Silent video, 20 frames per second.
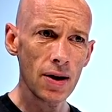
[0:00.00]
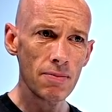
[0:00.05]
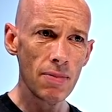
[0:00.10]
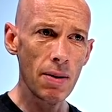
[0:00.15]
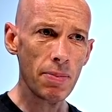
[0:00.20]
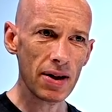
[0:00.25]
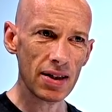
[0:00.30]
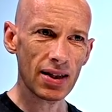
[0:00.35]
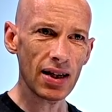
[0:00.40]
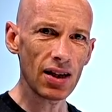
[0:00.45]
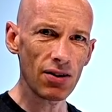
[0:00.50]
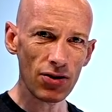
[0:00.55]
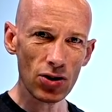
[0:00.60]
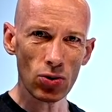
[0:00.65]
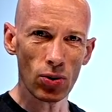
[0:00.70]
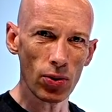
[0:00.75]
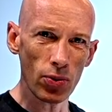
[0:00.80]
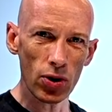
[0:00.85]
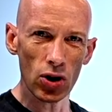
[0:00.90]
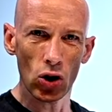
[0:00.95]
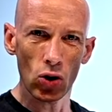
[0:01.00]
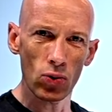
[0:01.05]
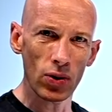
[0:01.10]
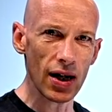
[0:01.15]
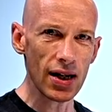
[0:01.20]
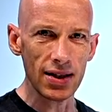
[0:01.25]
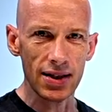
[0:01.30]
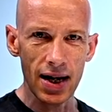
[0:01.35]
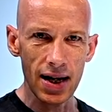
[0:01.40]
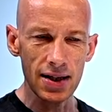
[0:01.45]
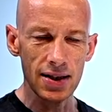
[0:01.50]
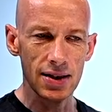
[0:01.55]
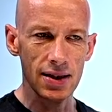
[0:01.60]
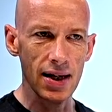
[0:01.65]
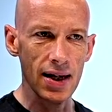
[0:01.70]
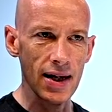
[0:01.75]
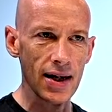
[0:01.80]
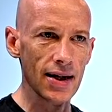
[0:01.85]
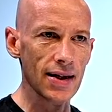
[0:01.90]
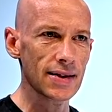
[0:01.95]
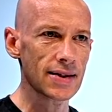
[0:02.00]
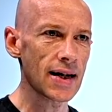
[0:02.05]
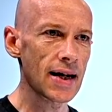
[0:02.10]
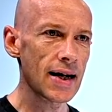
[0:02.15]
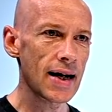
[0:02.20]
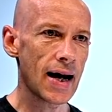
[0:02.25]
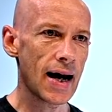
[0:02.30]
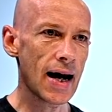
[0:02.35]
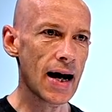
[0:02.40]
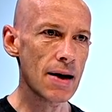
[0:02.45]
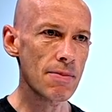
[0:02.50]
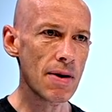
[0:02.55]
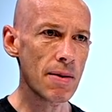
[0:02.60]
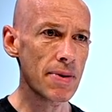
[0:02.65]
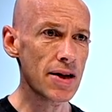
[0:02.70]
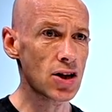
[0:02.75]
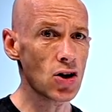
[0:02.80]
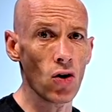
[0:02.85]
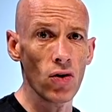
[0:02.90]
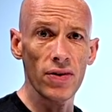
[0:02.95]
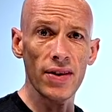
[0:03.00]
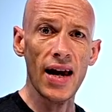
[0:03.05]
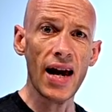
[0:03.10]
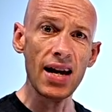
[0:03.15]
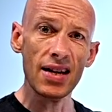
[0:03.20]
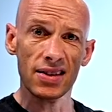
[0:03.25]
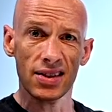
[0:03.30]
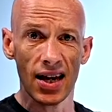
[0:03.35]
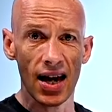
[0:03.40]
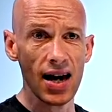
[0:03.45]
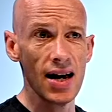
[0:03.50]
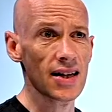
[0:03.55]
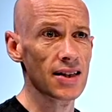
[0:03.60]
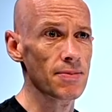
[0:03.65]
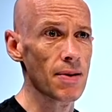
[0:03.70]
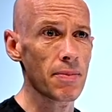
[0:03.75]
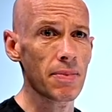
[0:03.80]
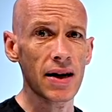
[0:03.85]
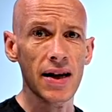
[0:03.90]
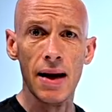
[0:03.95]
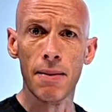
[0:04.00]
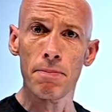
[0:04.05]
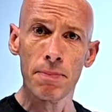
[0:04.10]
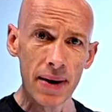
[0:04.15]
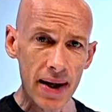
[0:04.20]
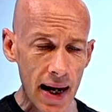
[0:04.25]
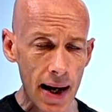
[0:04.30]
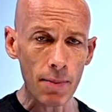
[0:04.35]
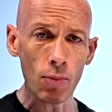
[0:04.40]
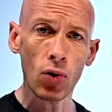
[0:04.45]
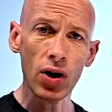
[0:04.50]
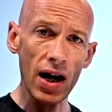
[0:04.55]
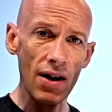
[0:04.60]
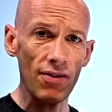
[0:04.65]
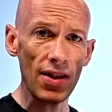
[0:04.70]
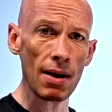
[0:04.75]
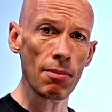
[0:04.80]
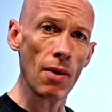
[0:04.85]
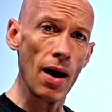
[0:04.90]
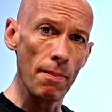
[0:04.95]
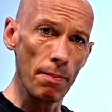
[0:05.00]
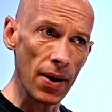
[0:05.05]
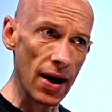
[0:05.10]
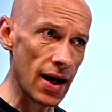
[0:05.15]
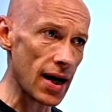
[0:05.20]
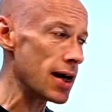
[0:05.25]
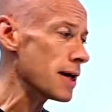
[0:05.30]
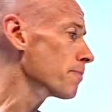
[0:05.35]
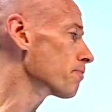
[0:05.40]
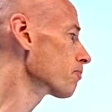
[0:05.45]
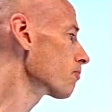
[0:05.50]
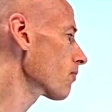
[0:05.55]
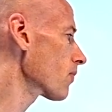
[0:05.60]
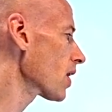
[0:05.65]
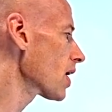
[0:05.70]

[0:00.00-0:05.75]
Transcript: Maybe it's individual unit testings, uh, maybe .NET tests, maybe an NPM, whatever that might be,